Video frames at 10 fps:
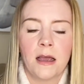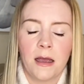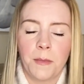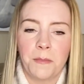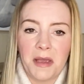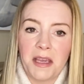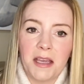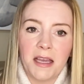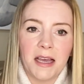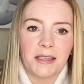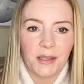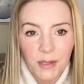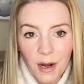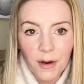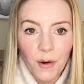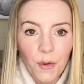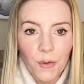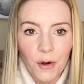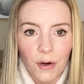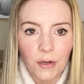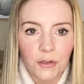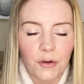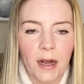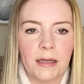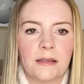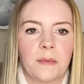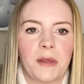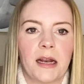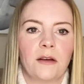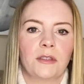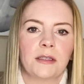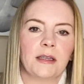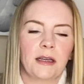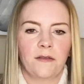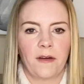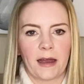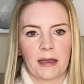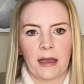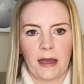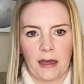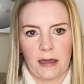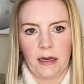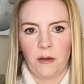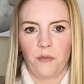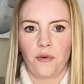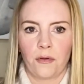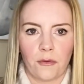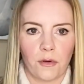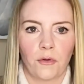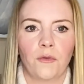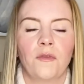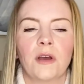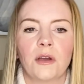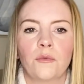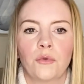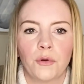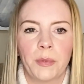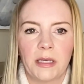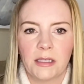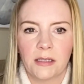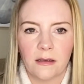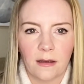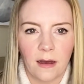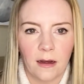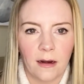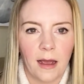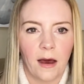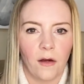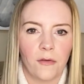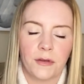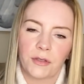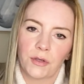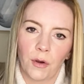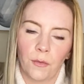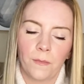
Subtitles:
me as a dog owner trying something out to see if I can improve Ruby's gut health. So,